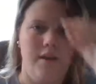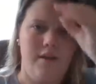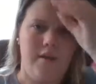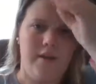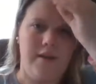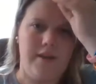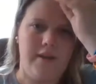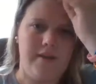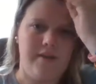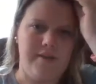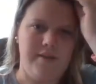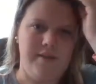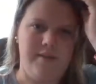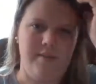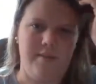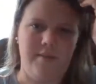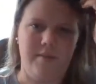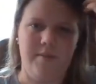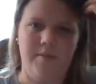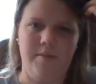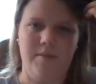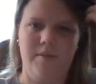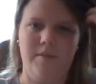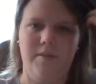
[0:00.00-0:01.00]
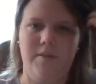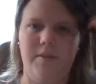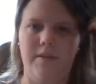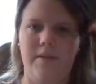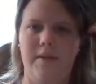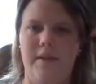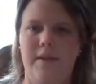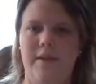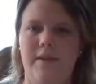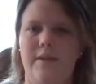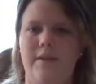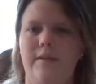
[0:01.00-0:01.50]
Like I've seen people do it
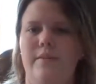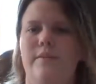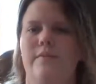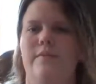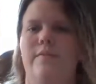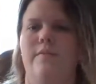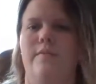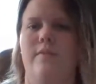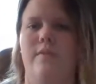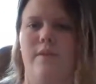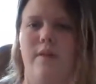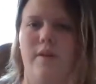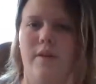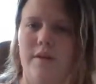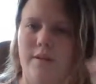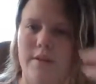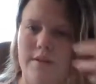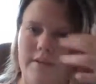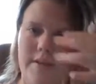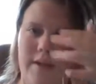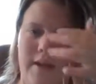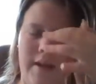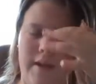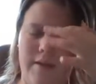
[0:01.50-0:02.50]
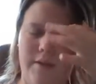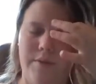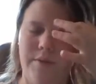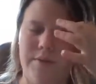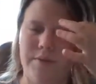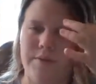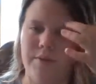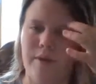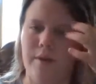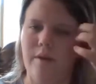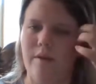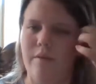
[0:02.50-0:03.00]
like vlog
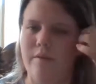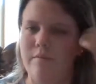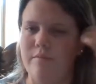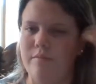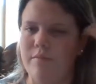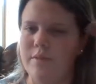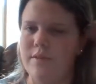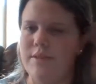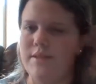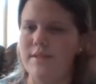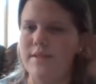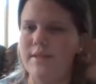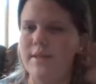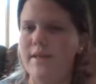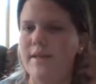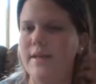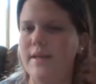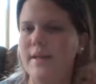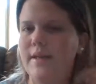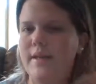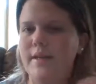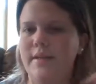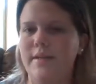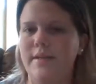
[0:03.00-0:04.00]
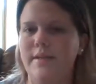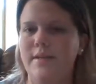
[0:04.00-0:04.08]
styles, but today I'm